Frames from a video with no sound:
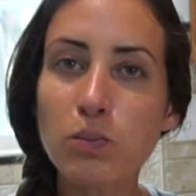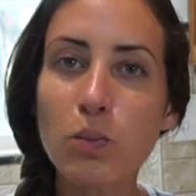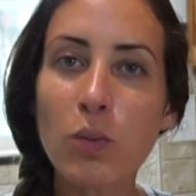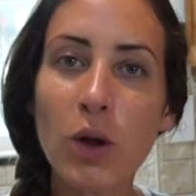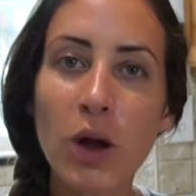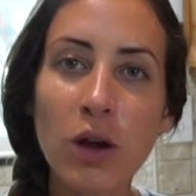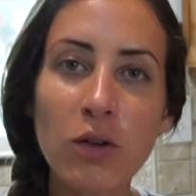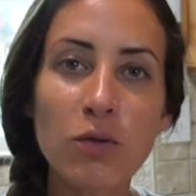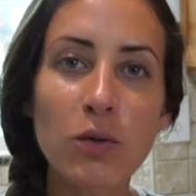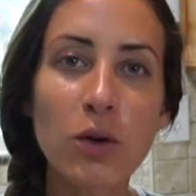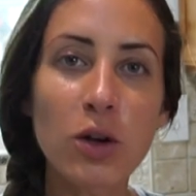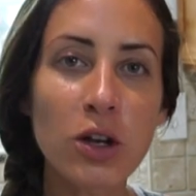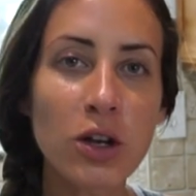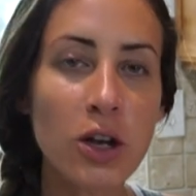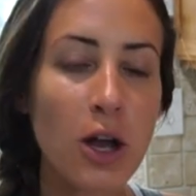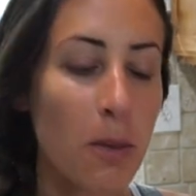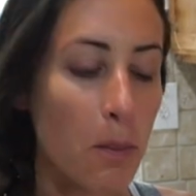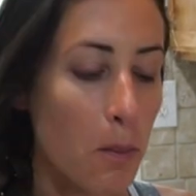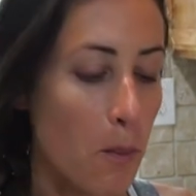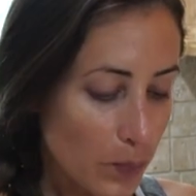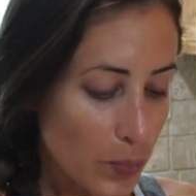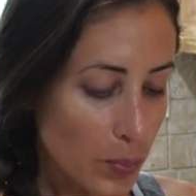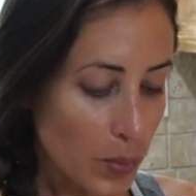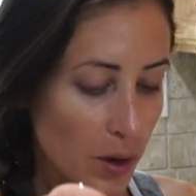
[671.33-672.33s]
It was really good.
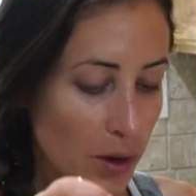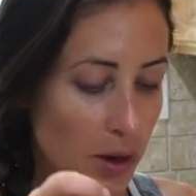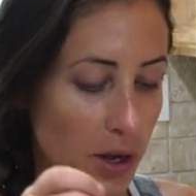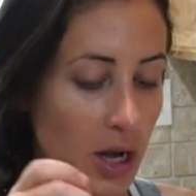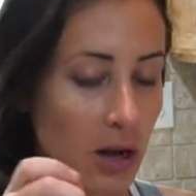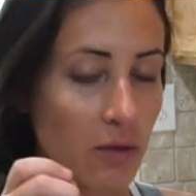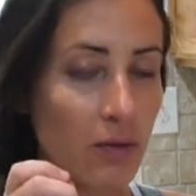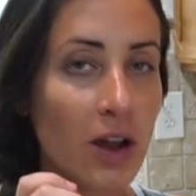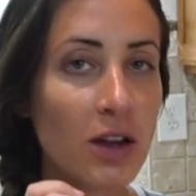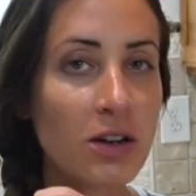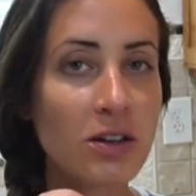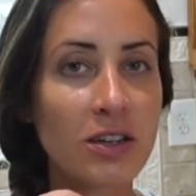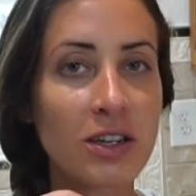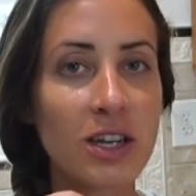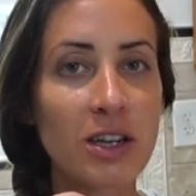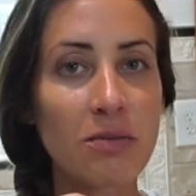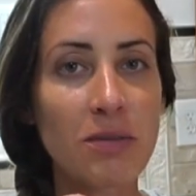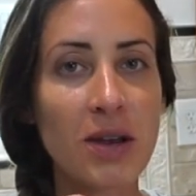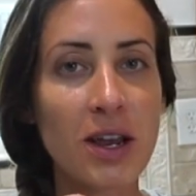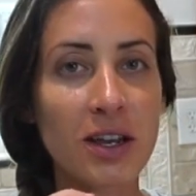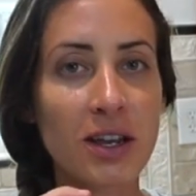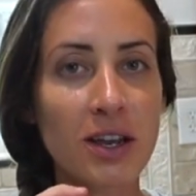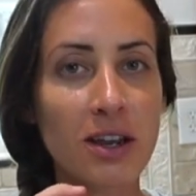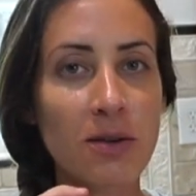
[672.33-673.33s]
And if I did
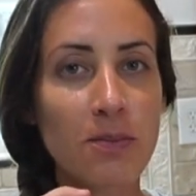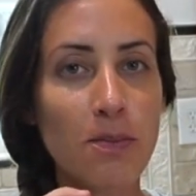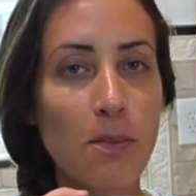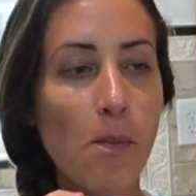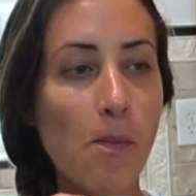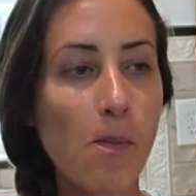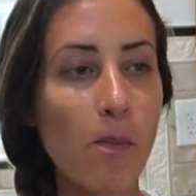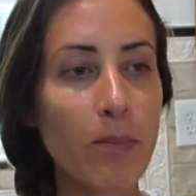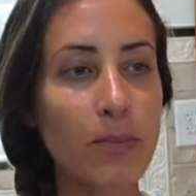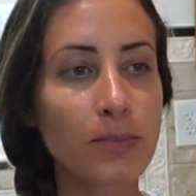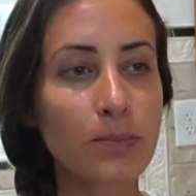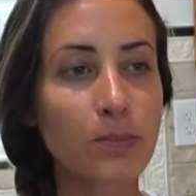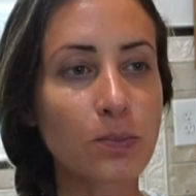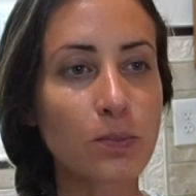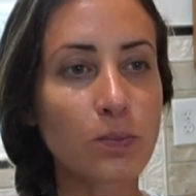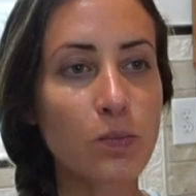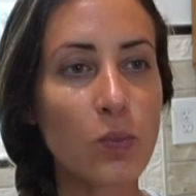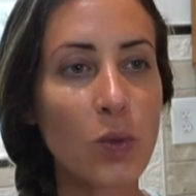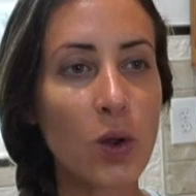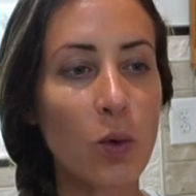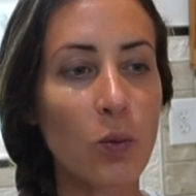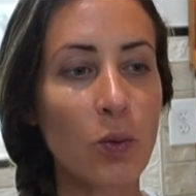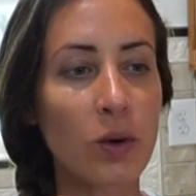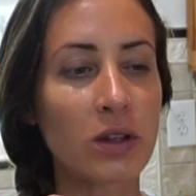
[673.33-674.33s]
make it
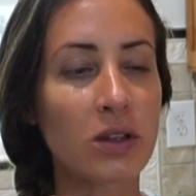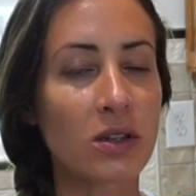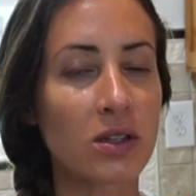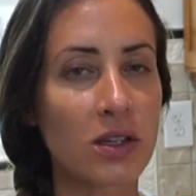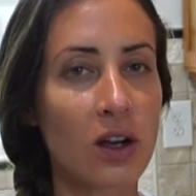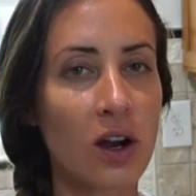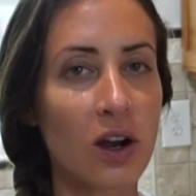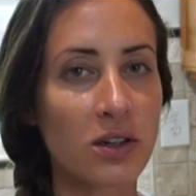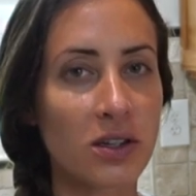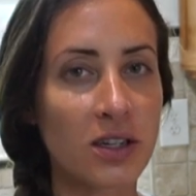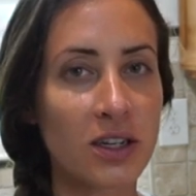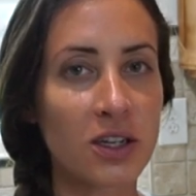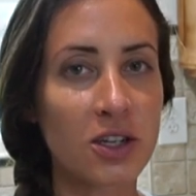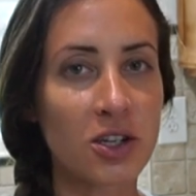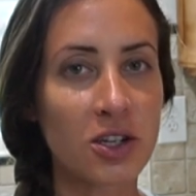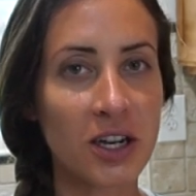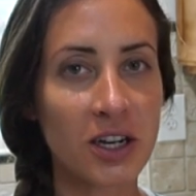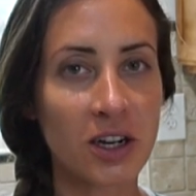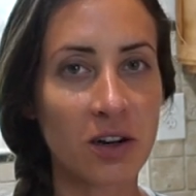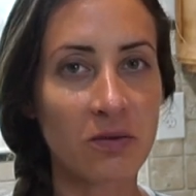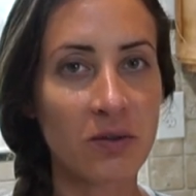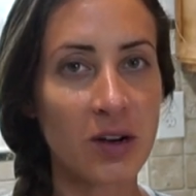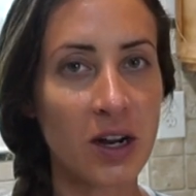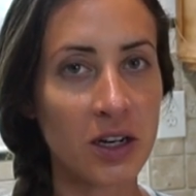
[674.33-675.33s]
with sausage,
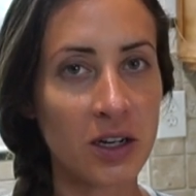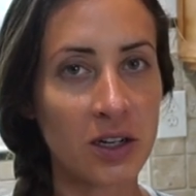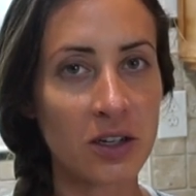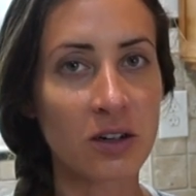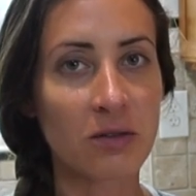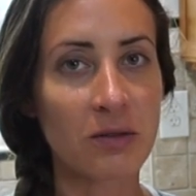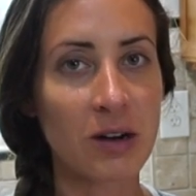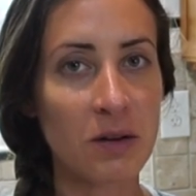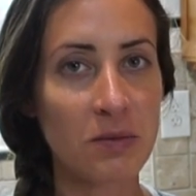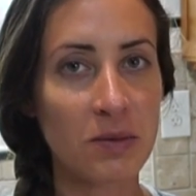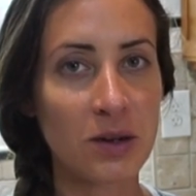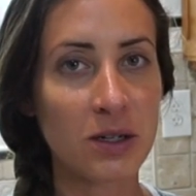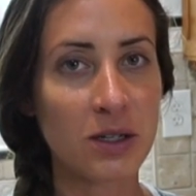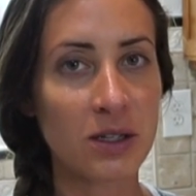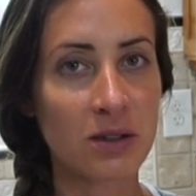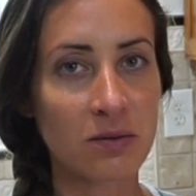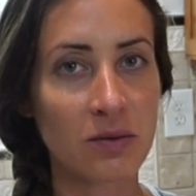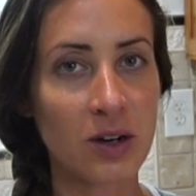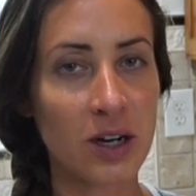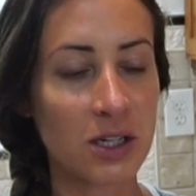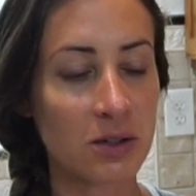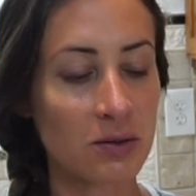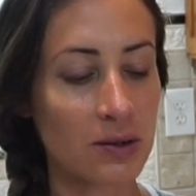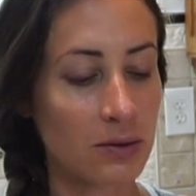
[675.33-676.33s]
like a regular red beans and
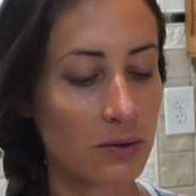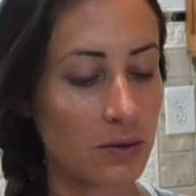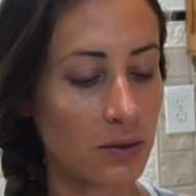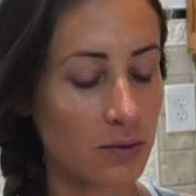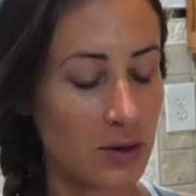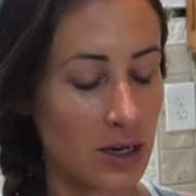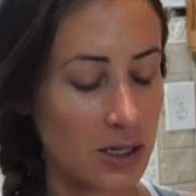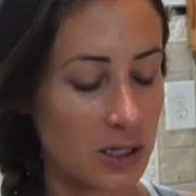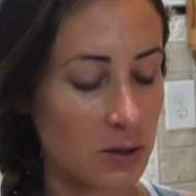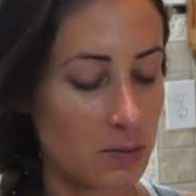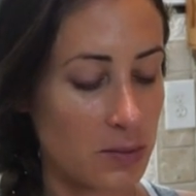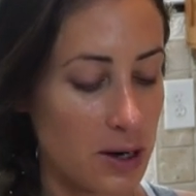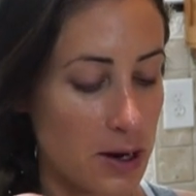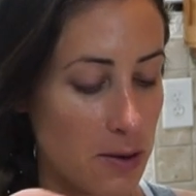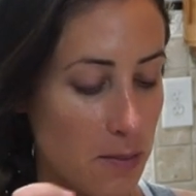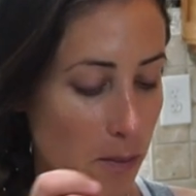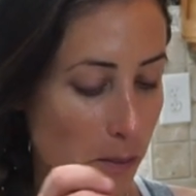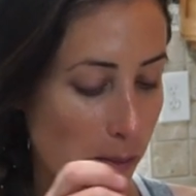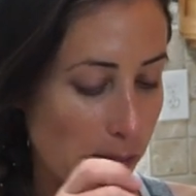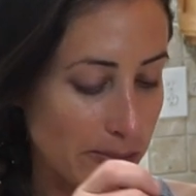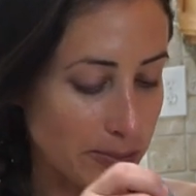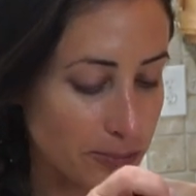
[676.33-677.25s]
rice recipe,